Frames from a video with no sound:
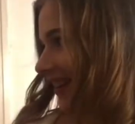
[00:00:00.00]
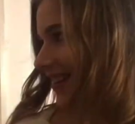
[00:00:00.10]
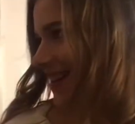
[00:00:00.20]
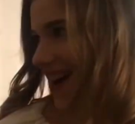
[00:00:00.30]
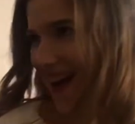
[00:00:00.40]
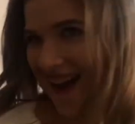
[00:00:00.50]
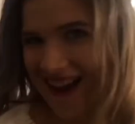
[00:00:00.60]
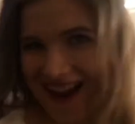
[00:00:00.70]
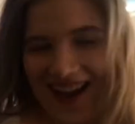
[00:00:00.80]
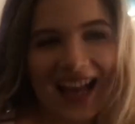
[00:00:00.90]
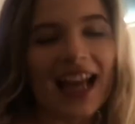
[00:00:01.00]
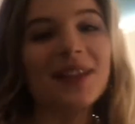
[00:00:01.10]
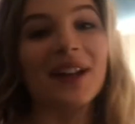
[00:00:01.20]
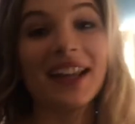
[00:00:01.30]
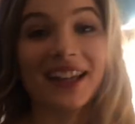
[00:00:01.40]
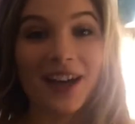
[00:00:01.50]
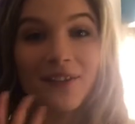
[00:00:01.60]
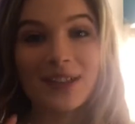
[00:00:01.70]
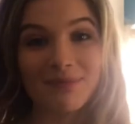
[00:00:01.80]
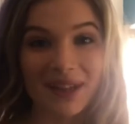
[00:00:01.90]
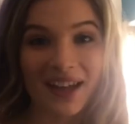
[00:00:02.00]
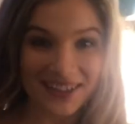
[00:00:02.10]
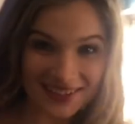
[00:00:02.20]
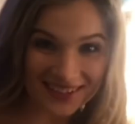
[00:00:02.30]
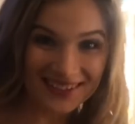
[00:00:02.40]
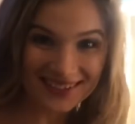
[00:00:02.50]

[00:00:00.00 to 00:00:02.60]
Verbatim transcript: it's when I get covered in blood.